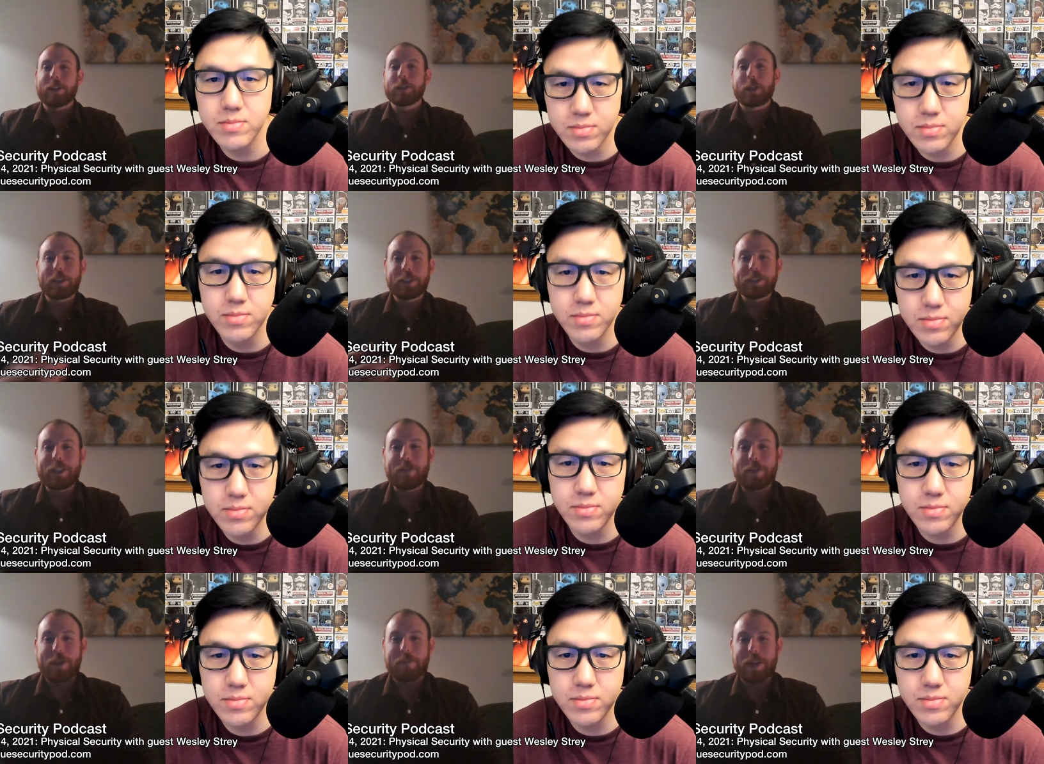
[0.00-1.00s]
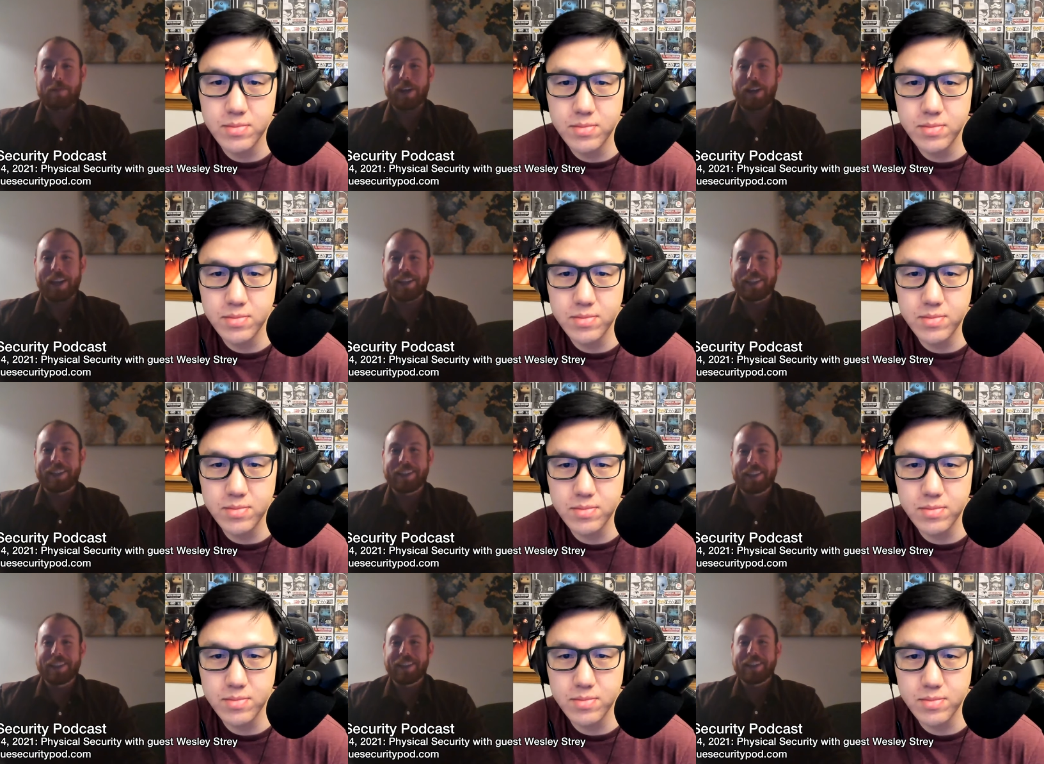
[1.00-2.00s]
Speaker 1: looking to leave something behind.
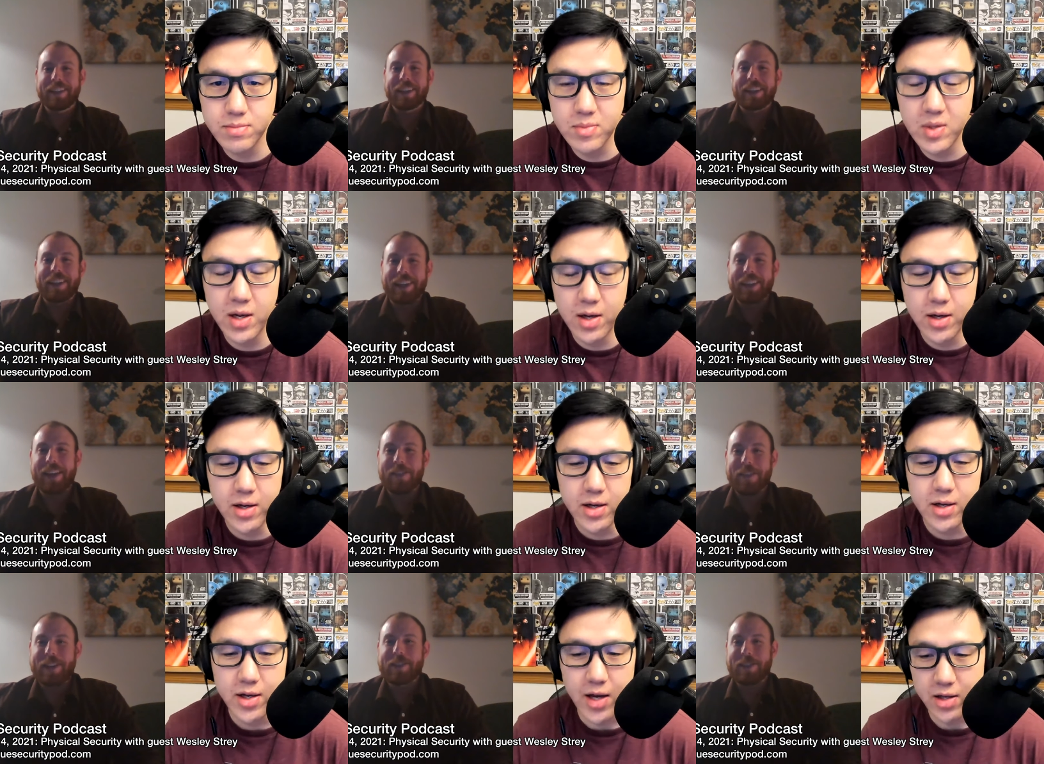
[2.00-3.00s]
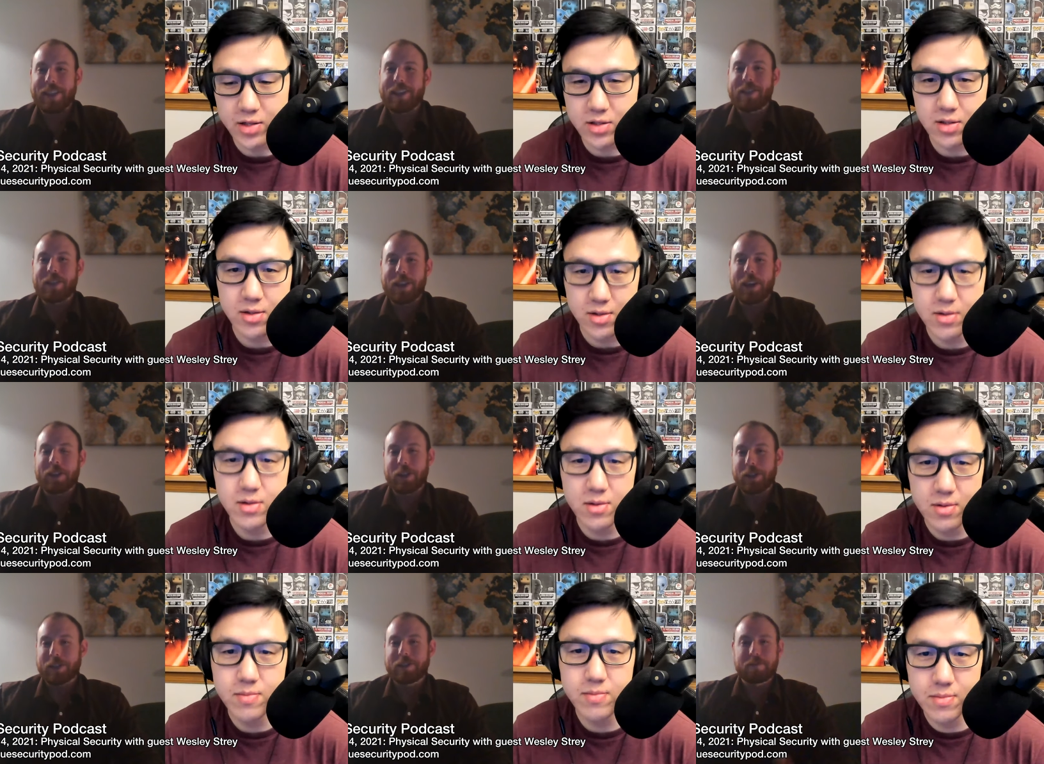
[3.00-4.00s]
And, and that's yeah. that's
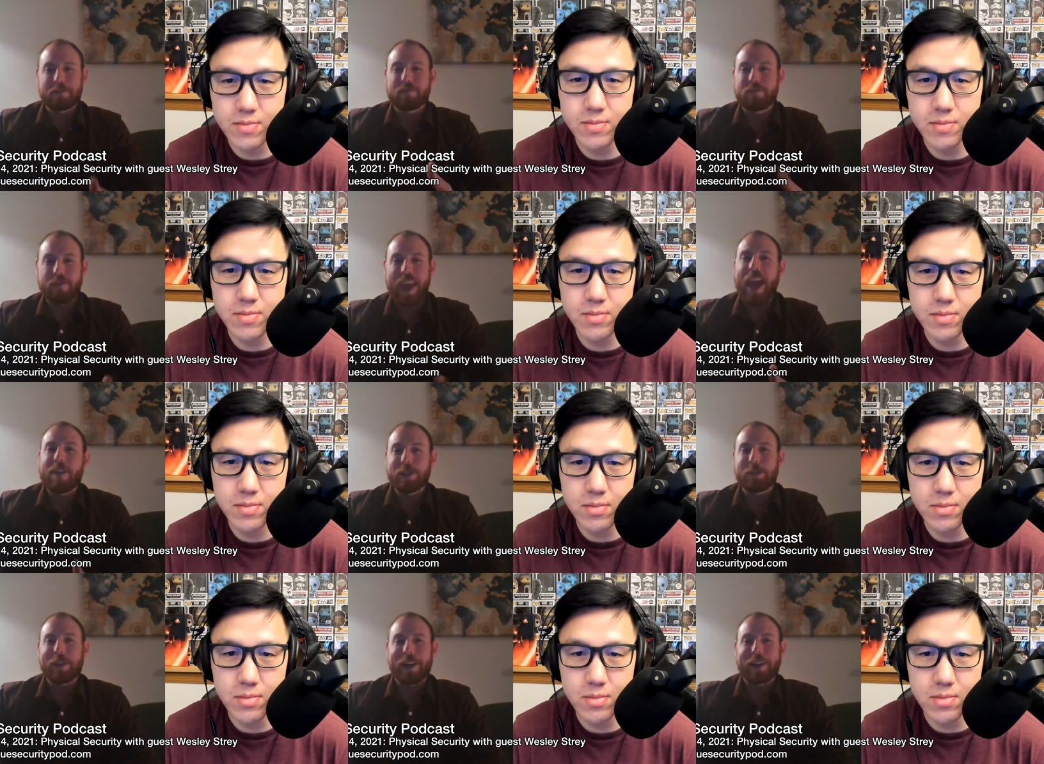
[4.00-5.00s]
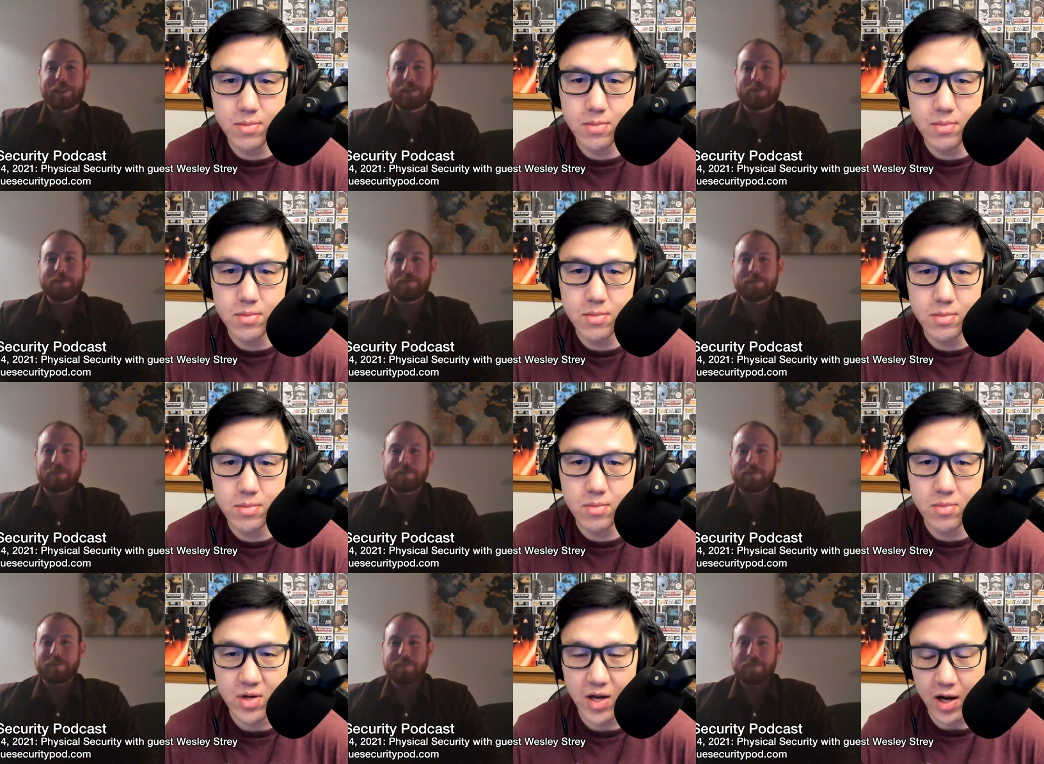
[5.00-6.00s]
another avenue there.
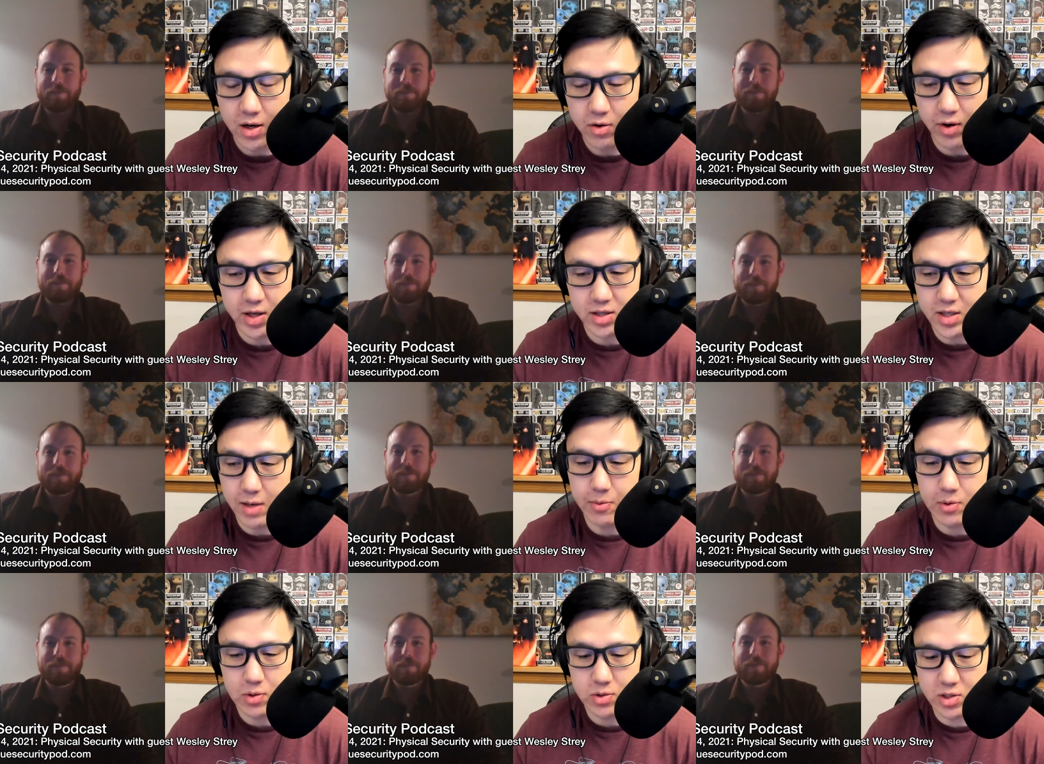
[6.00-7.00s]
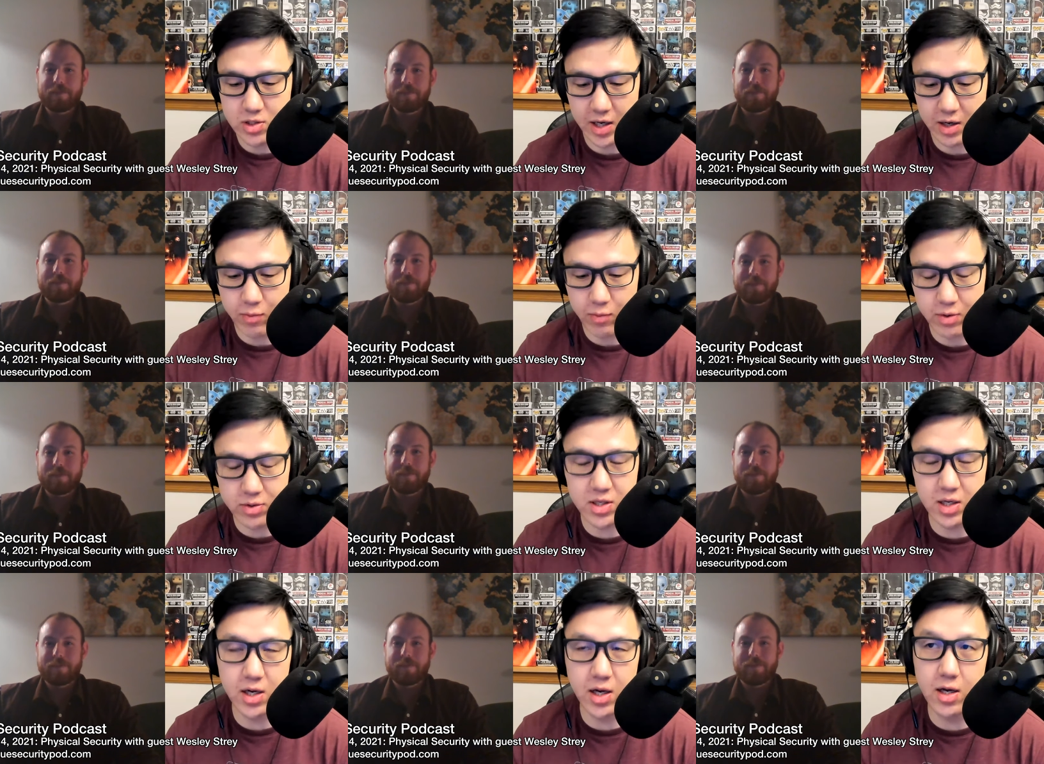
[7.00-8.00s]
Speaker 2: Yeah, great example. Just like when I
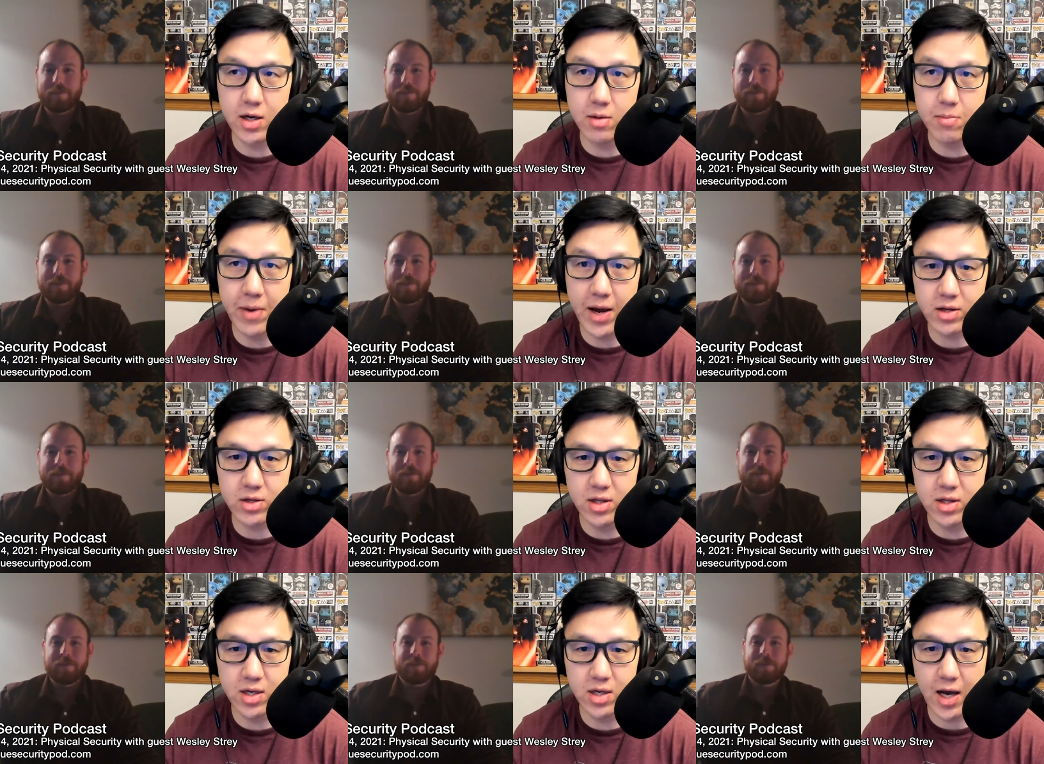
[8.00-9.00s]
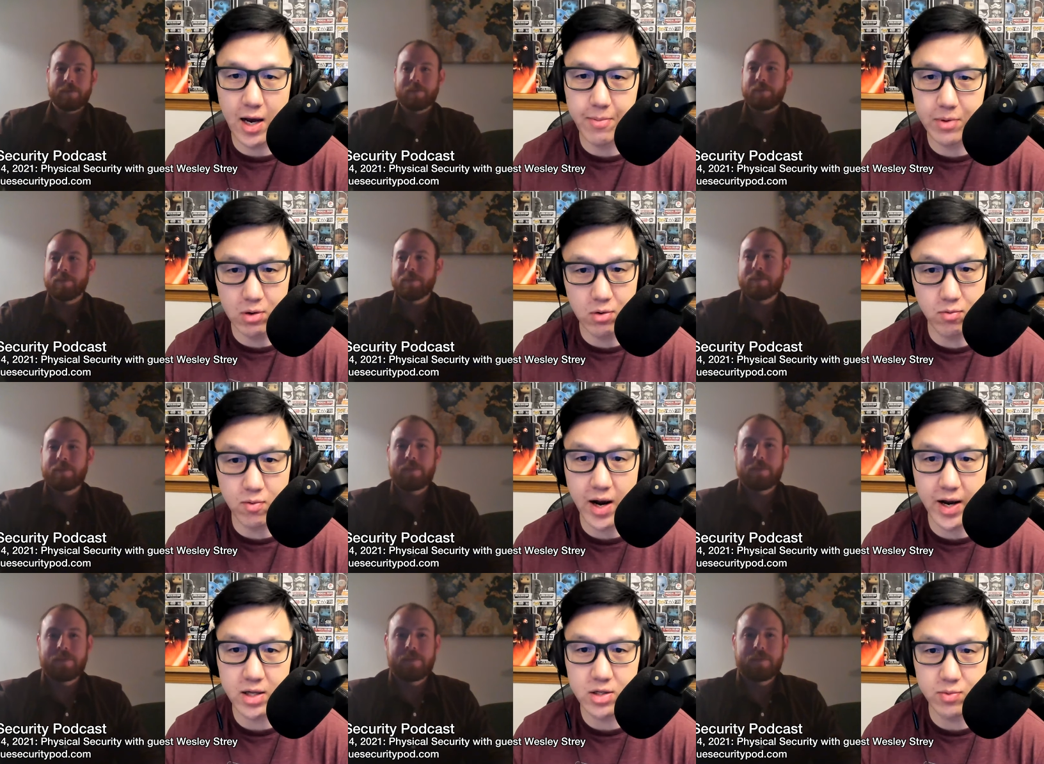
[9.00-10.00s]
was thinking back to the Capitol
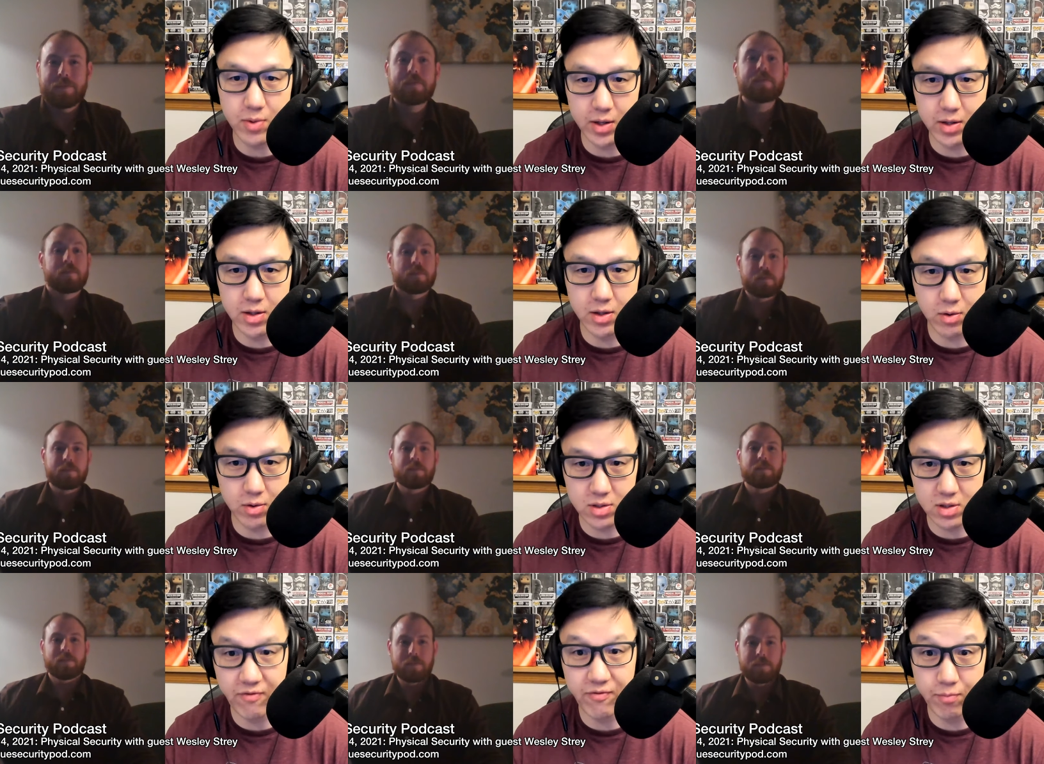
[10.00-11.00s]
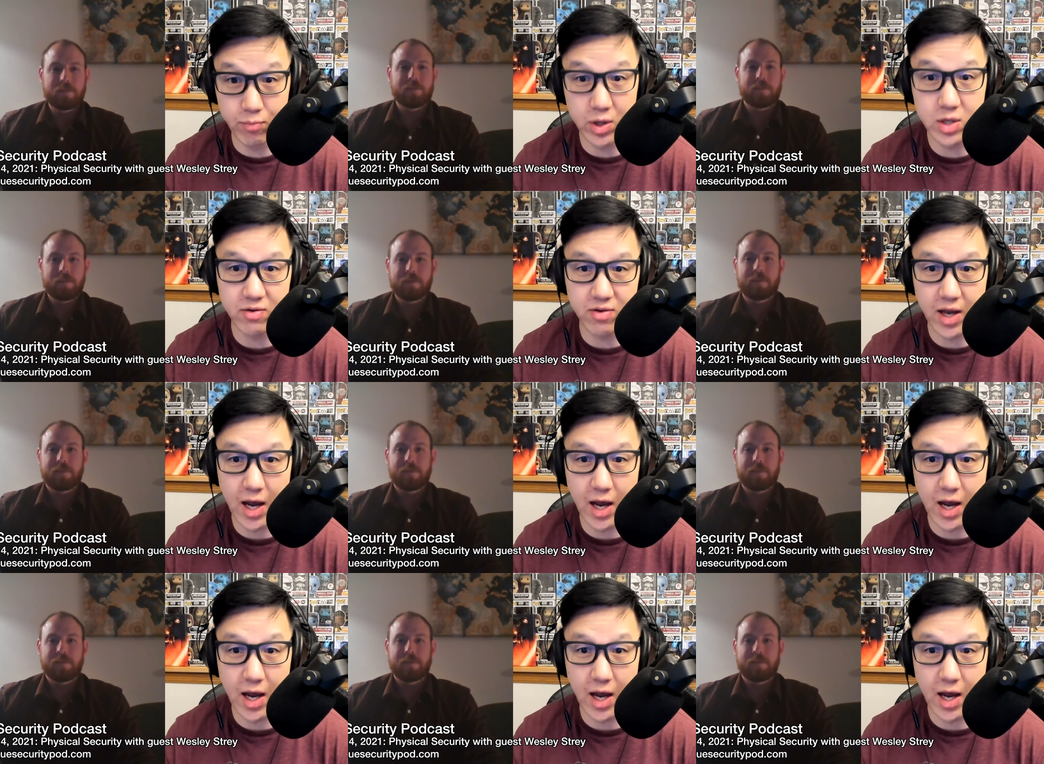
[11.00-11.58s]
riots, when there was the breach of the